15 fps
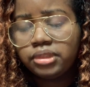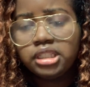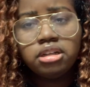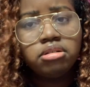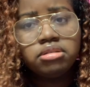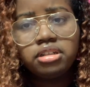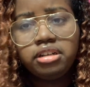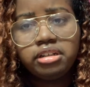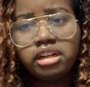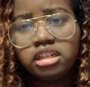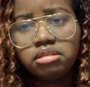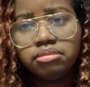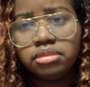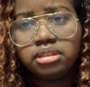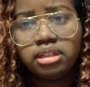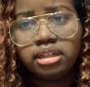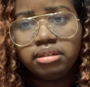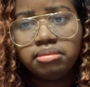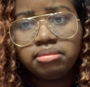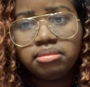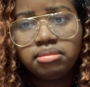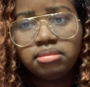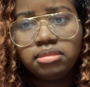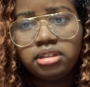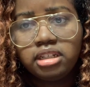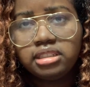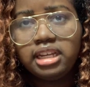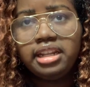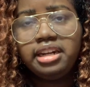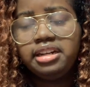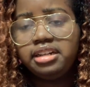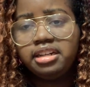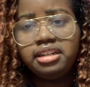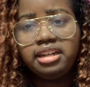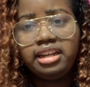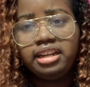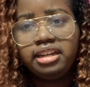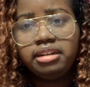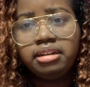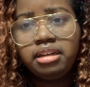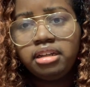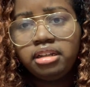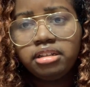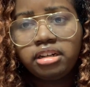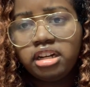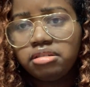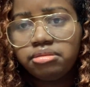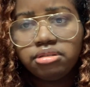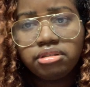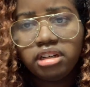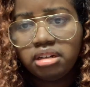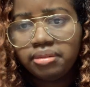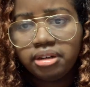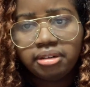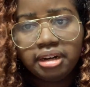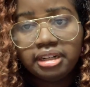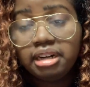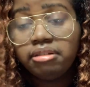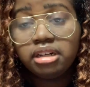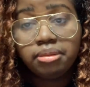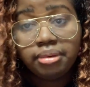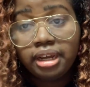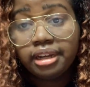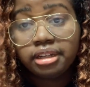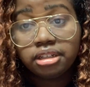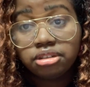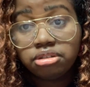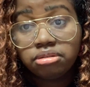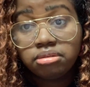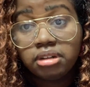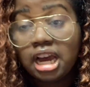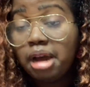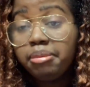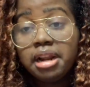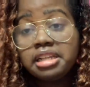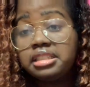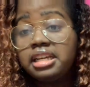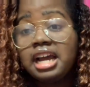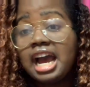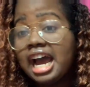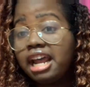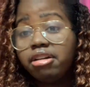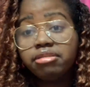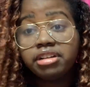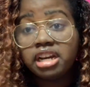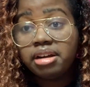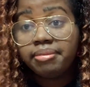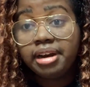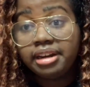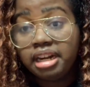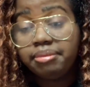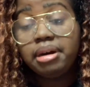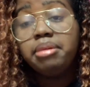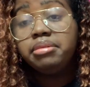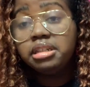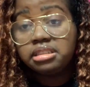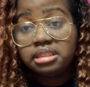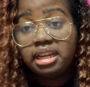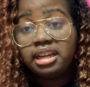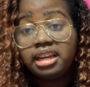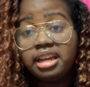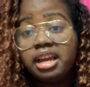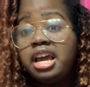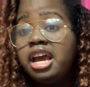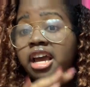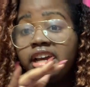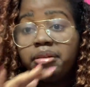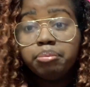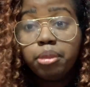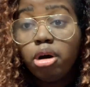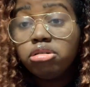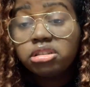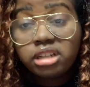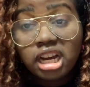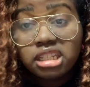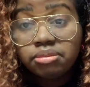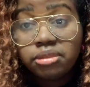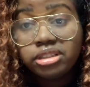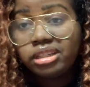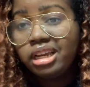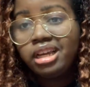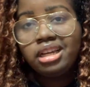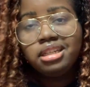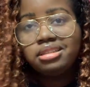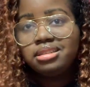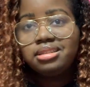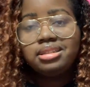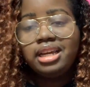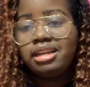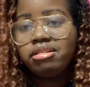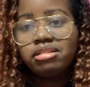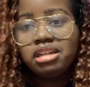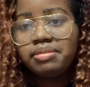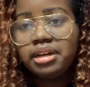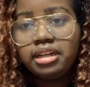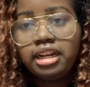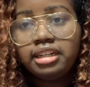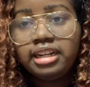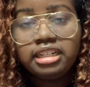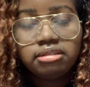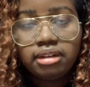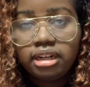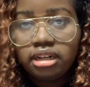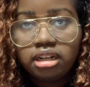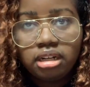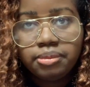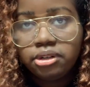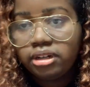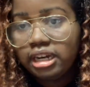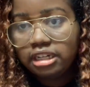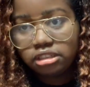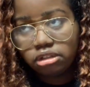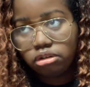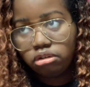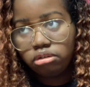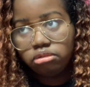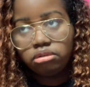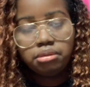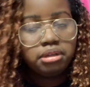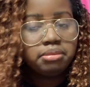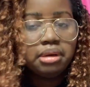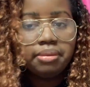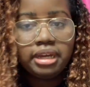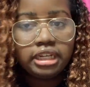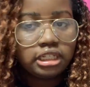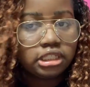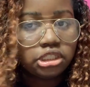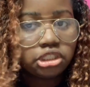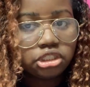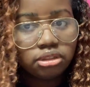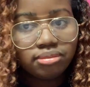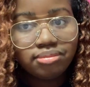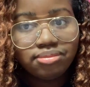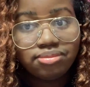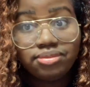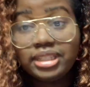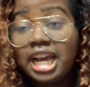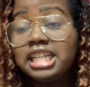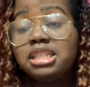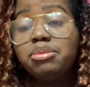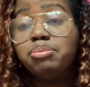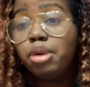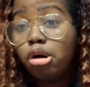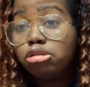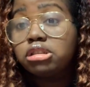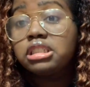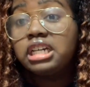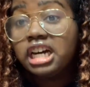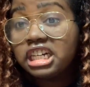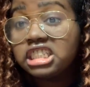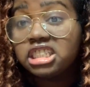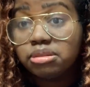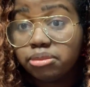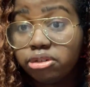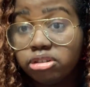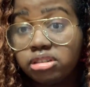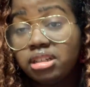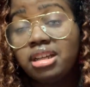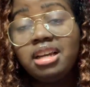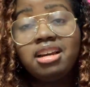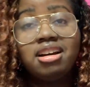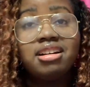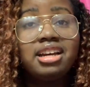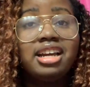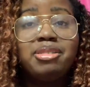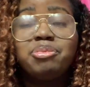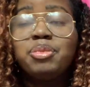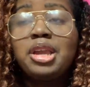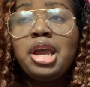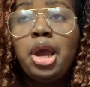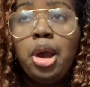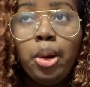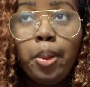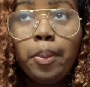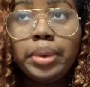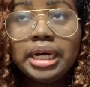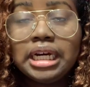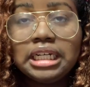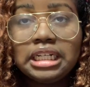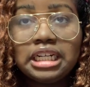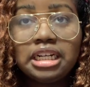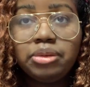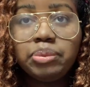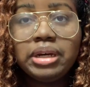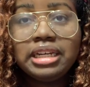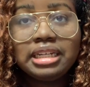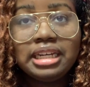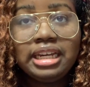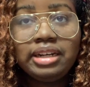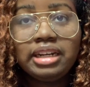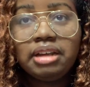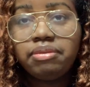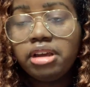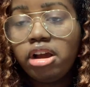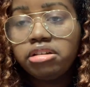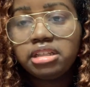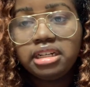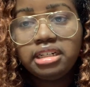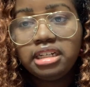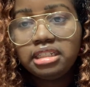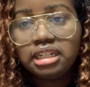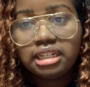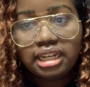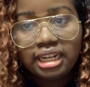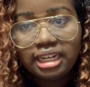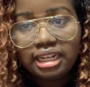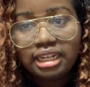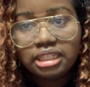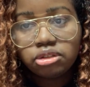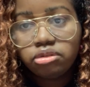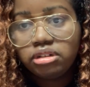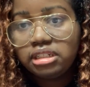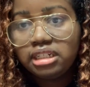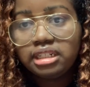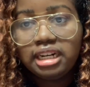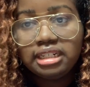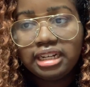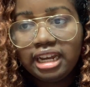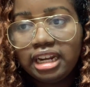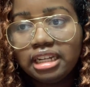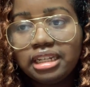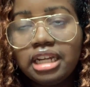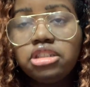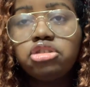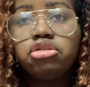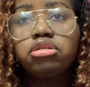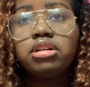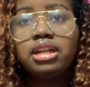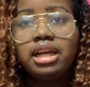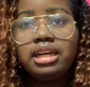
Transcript: tell your customers that. Because at the end of the day, customers don't care about that. They want a package. I'm not saying I don't care about that, but I'm just saying most customers, they don't care about that. They're just like, okay, so when we get my package. That's most customers. Okay. But again, if there's any delays or anything like that, let your